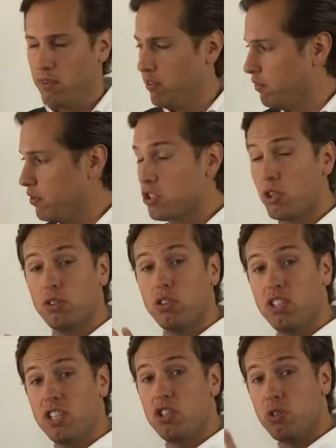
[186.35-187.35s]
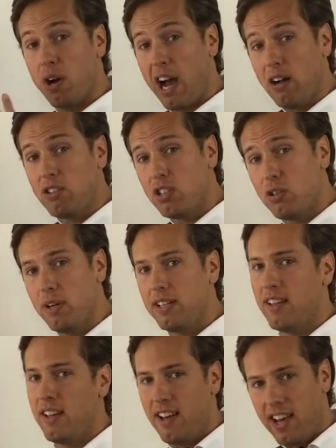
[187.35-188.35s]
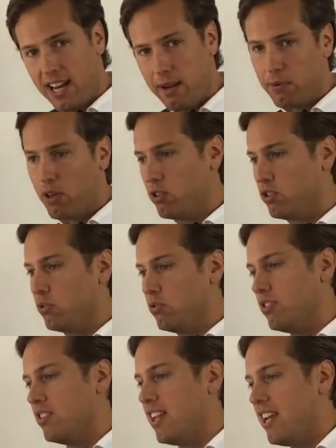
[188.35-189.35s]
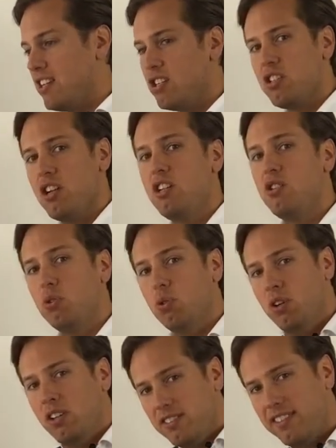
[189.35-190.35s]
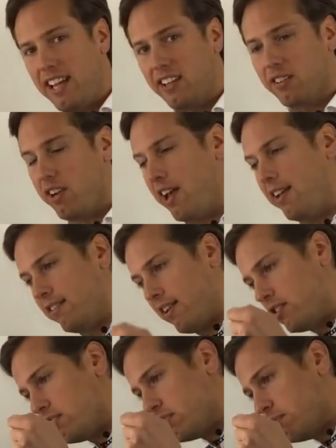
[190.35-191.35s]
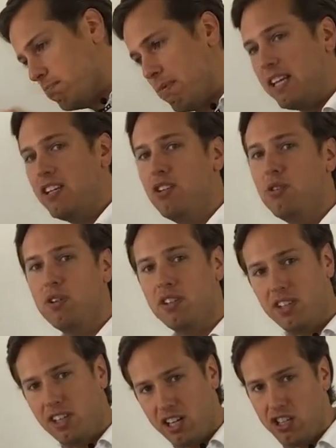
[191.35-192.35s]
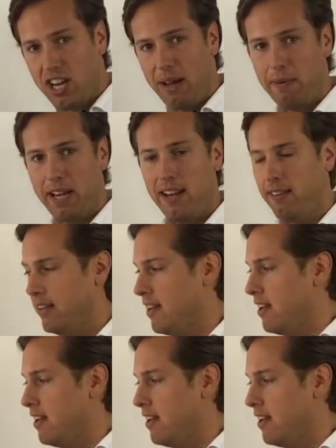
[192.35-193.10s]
First, going to teach you how to do it. And then I'm going to, in the study tool, take your hand and just make you do it each time again.